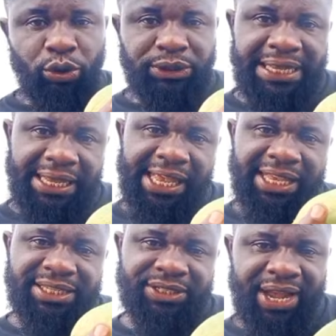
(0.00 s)
the
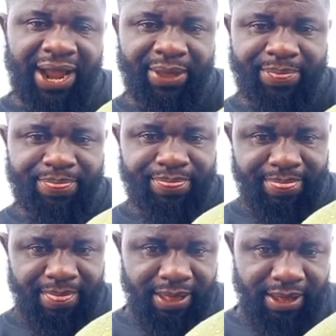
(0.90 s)
inside
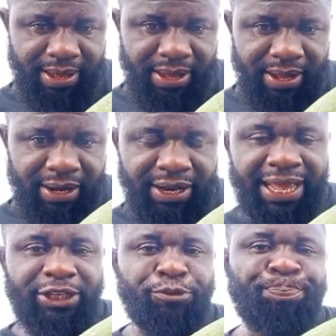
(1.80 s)

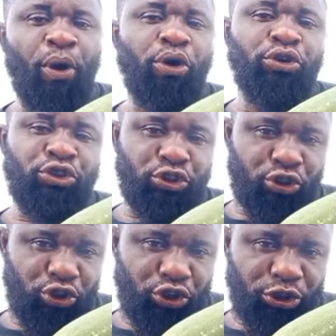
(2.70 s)
like
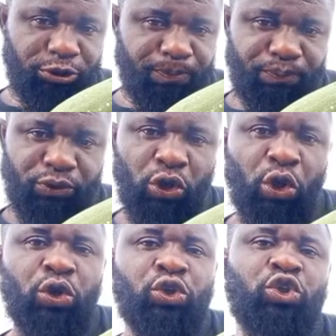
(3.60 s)
sponge.
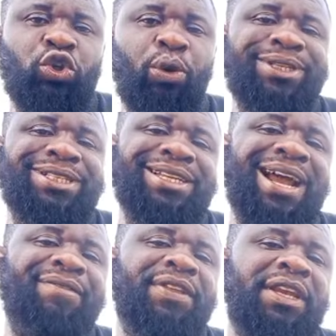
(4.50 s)
So we
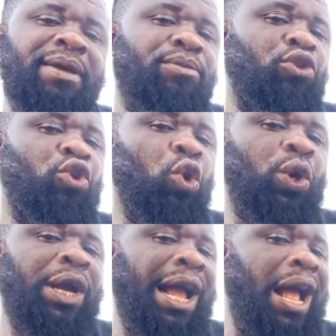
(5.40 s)
derive the name
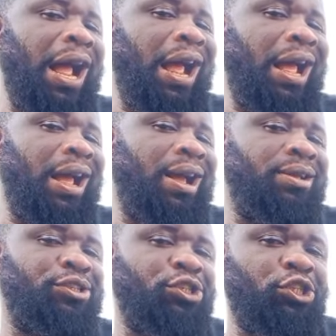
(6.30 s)
local
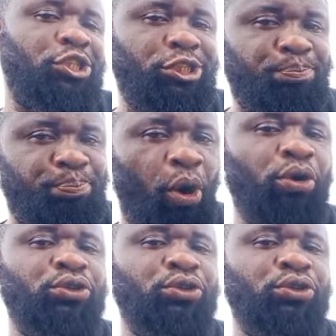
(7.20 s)
sponge.